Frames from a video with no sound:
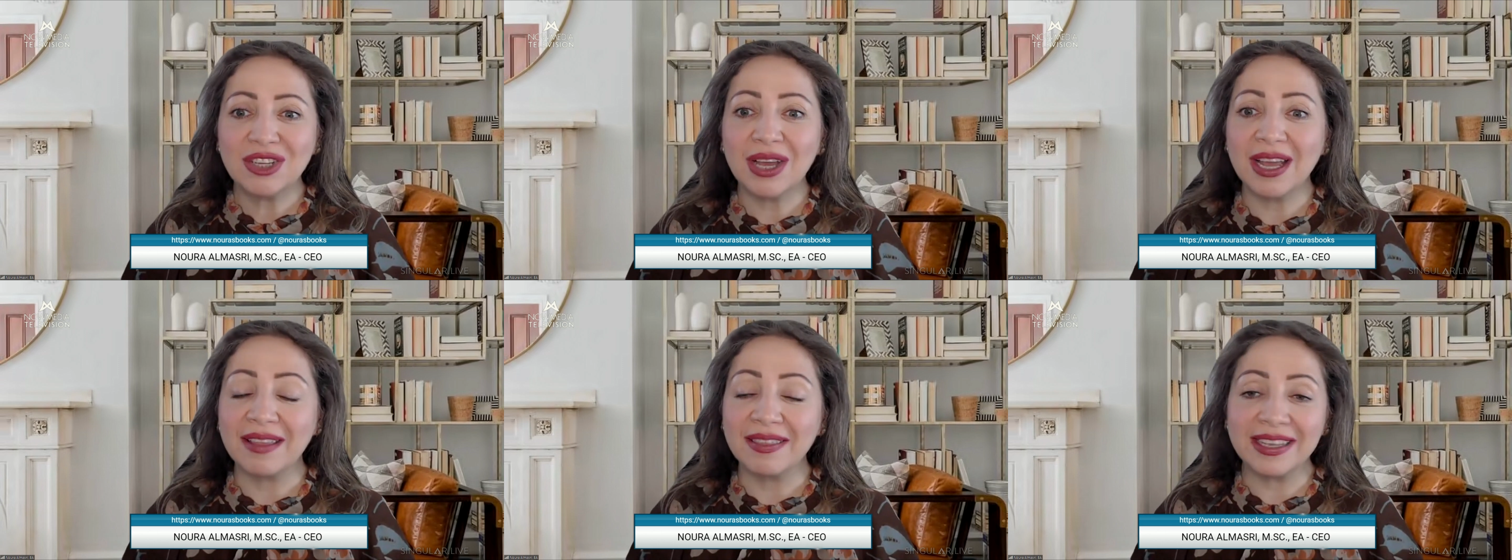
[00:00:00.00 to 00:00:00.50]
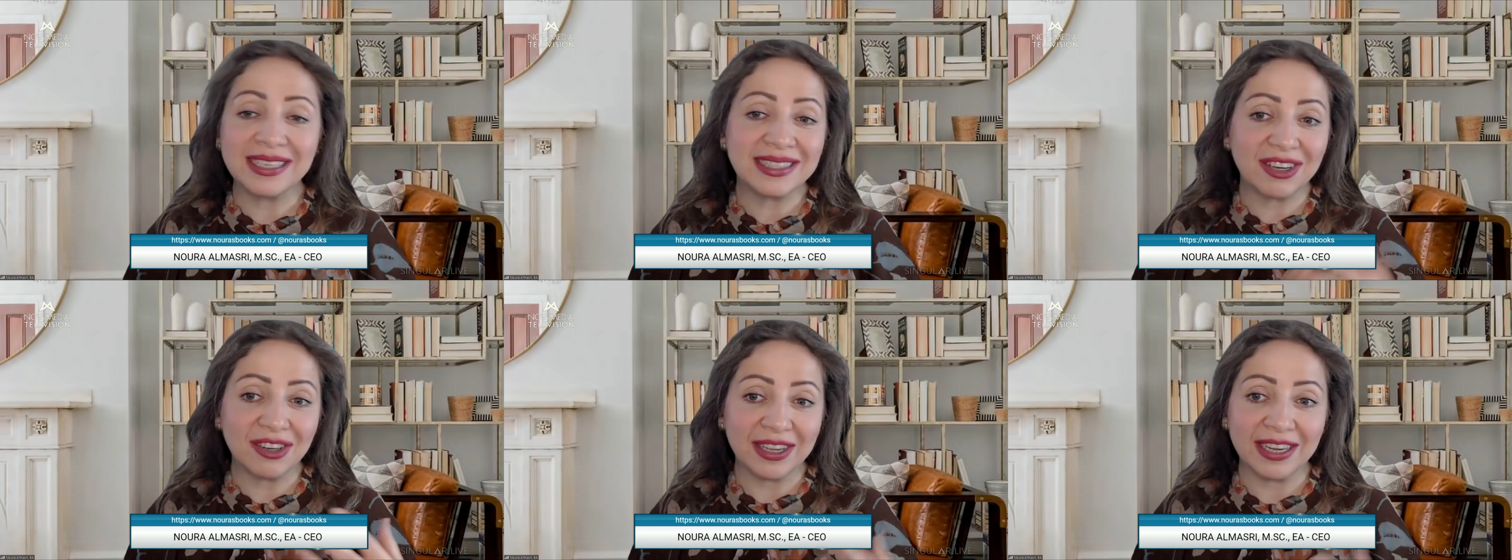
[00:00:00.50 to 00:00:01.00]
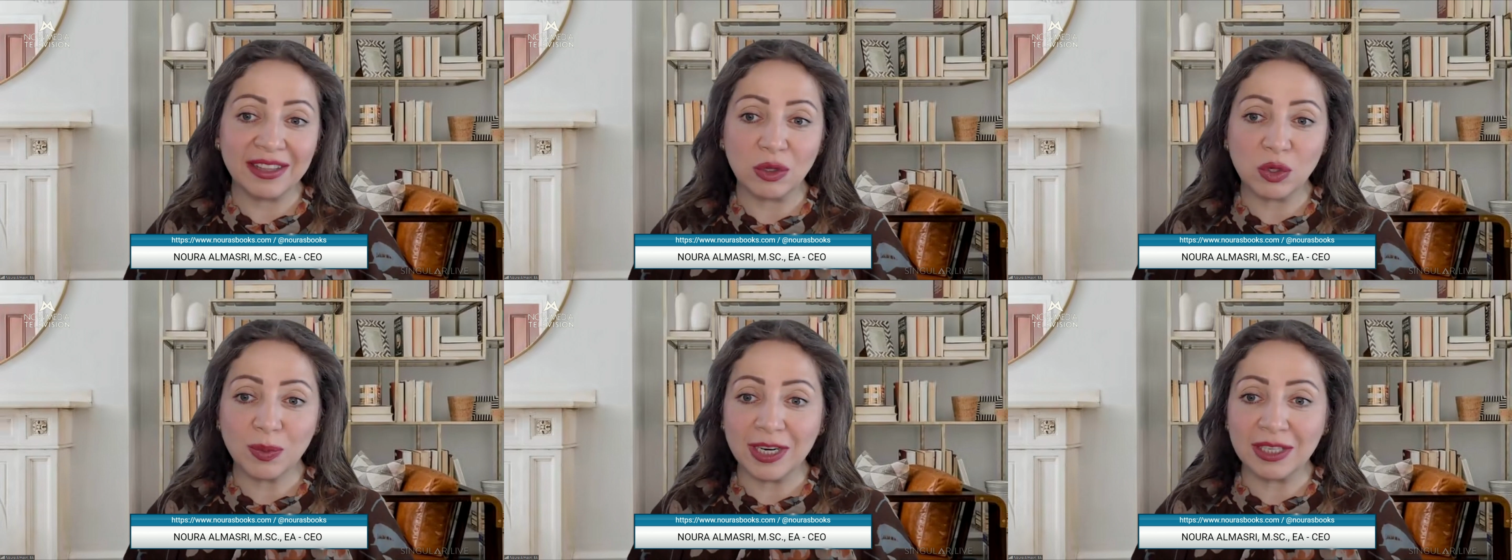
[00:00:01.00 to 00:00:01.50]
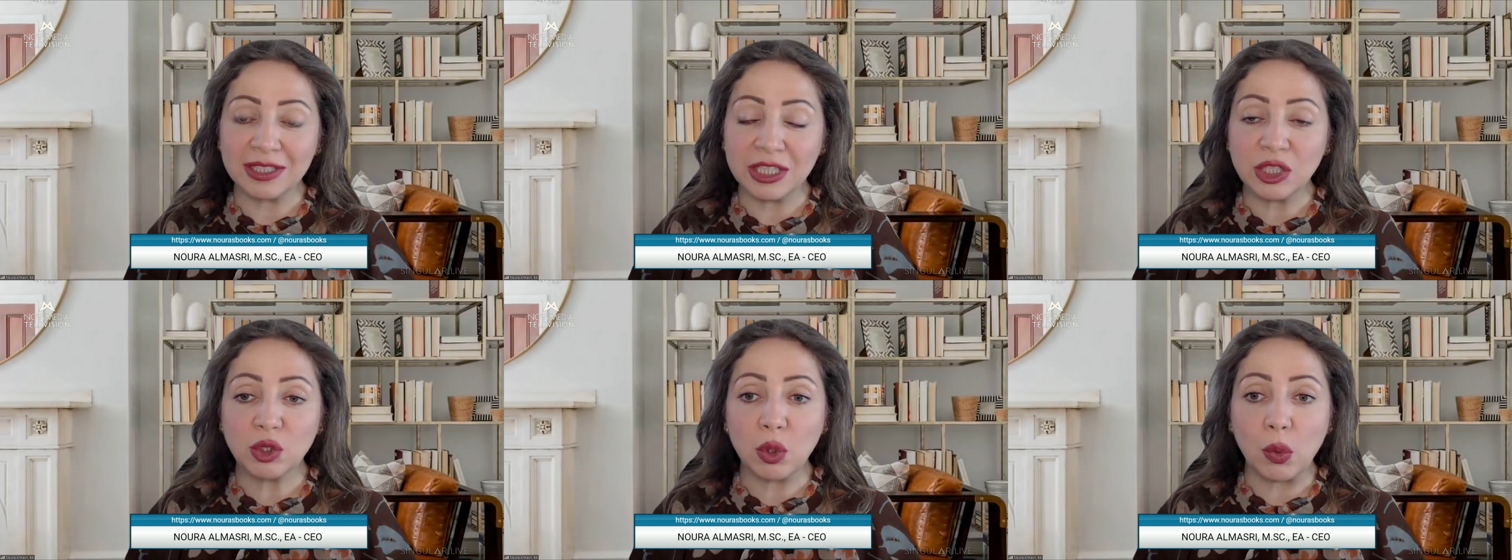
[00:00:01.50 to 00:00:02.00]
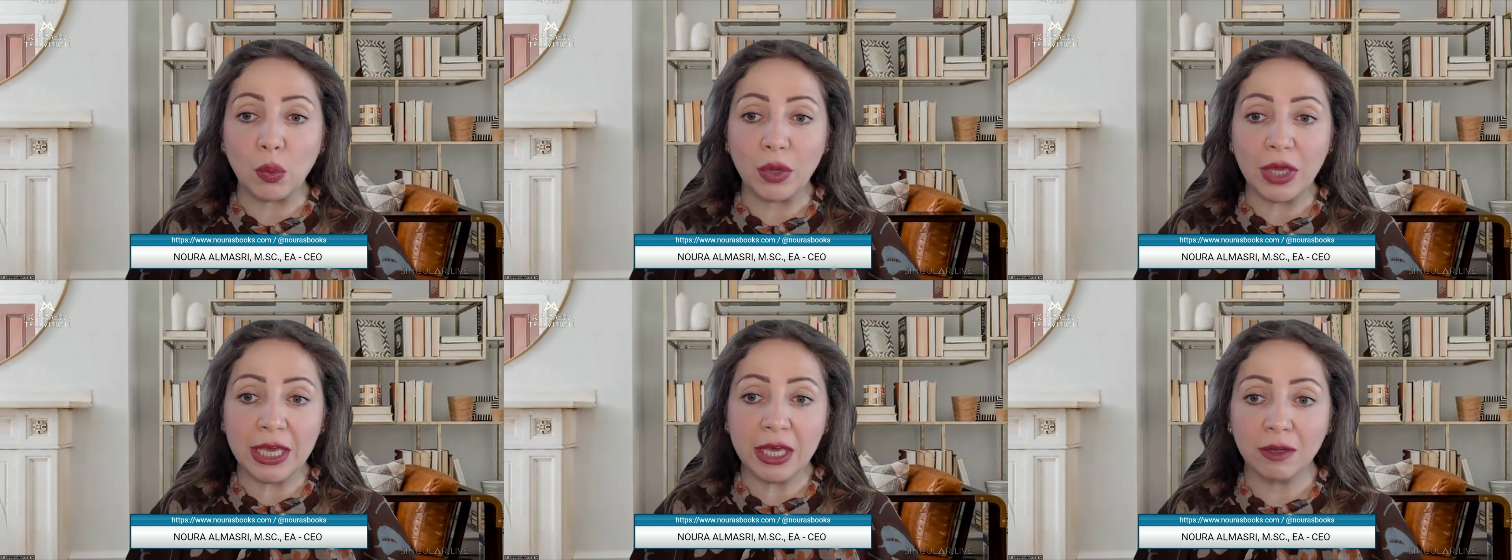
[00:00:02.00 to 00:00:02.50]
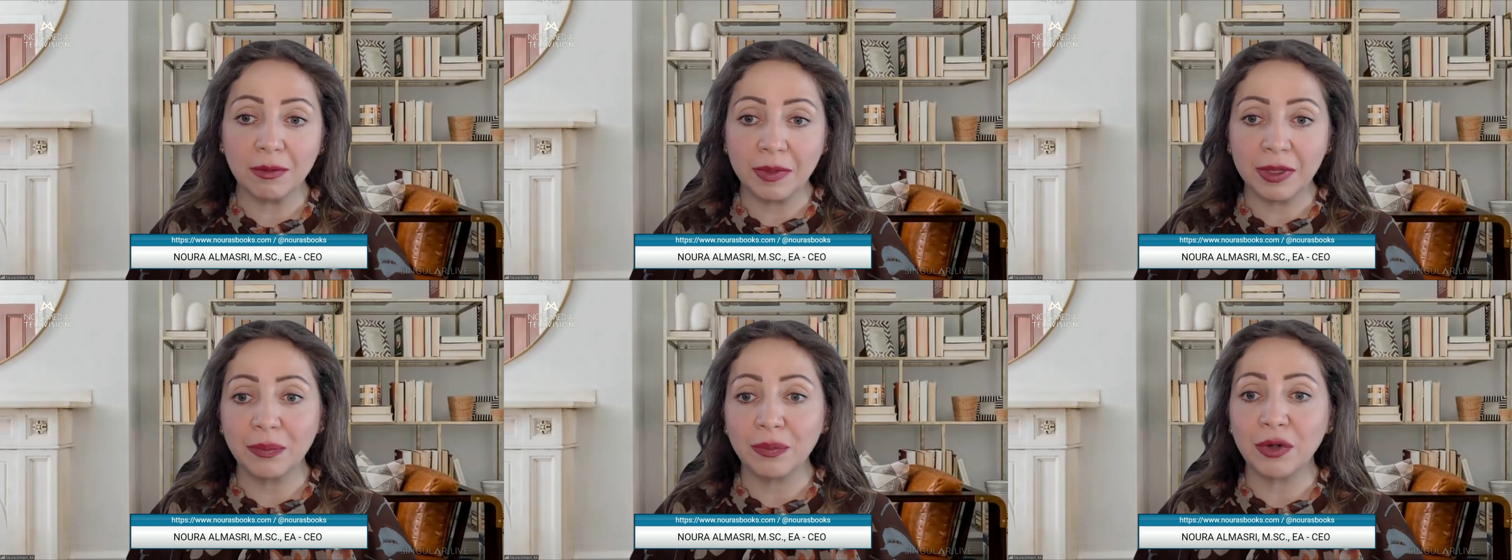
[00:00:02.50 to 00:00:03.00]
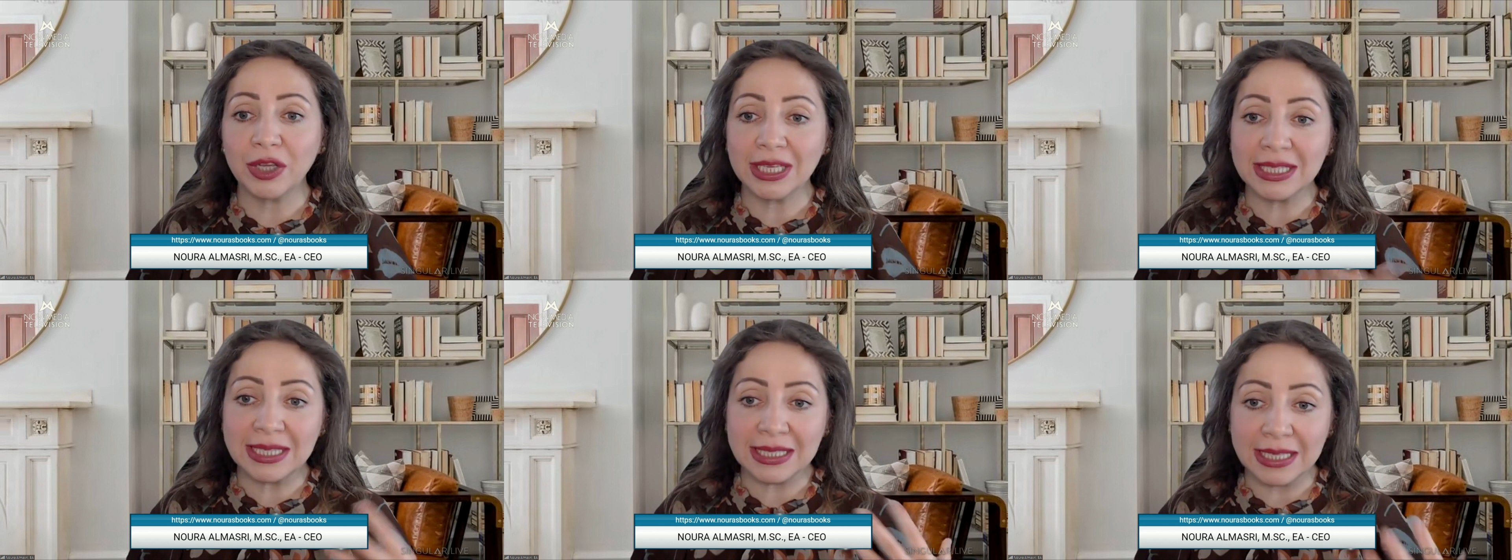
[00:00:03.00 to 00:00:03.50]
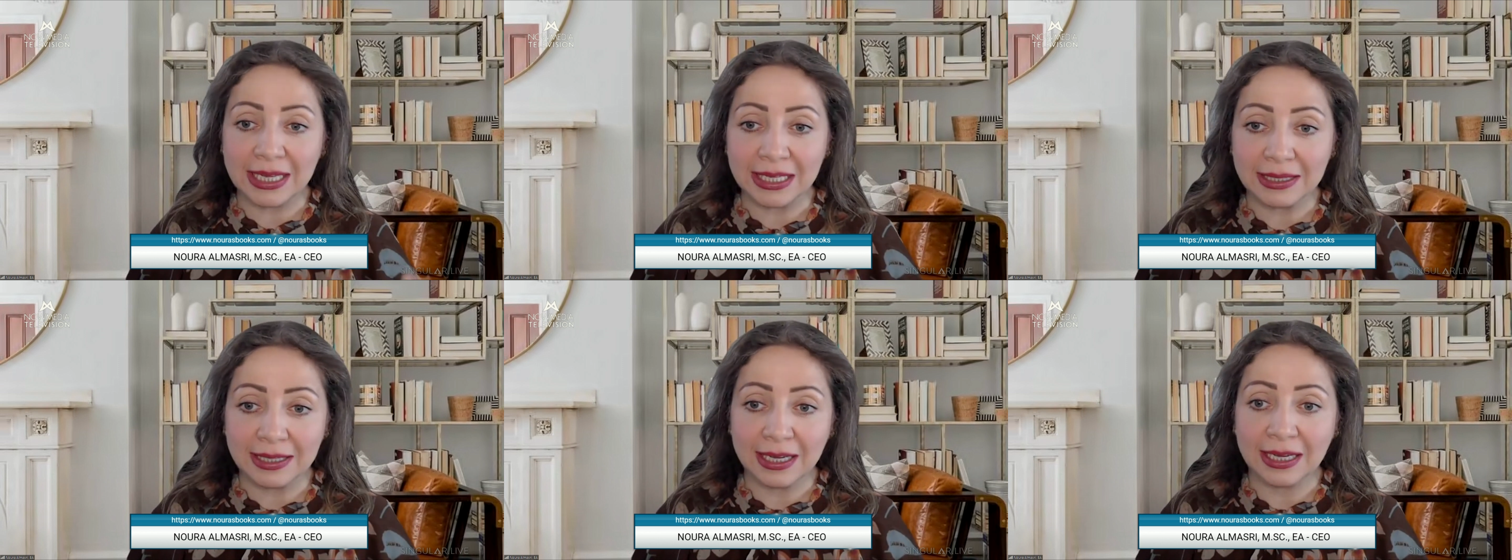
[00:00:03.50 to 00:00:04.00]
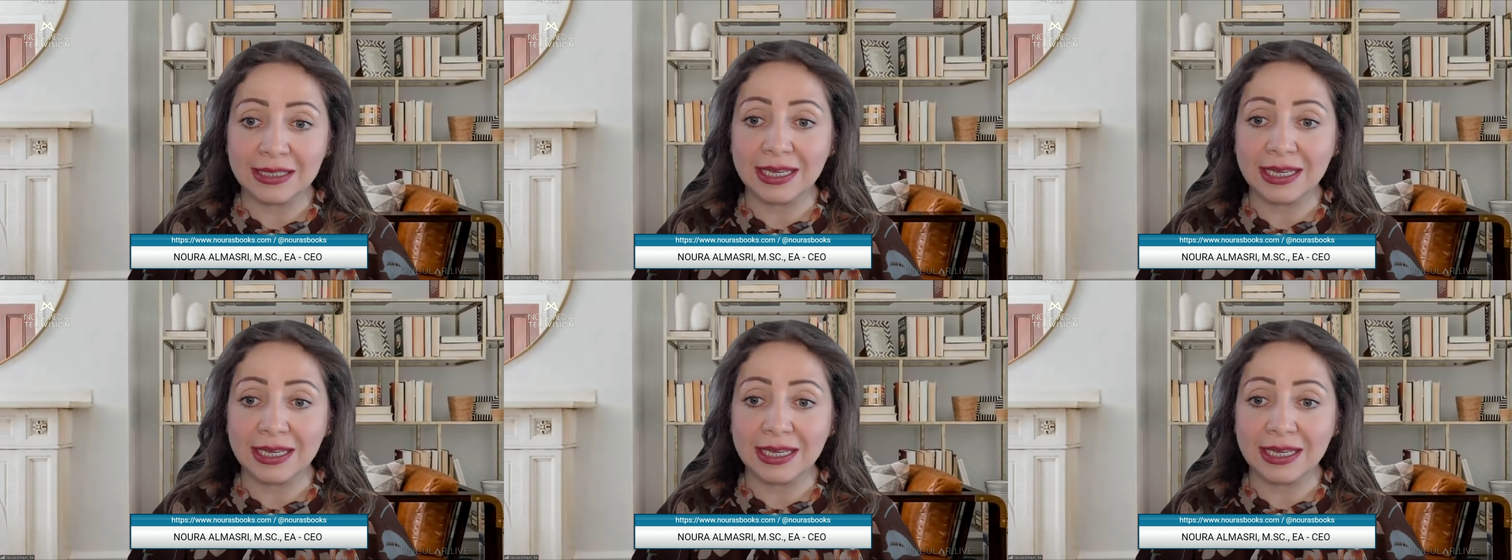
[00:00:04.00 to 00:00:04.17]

and they start getting those penalties. So we help them reinstate that.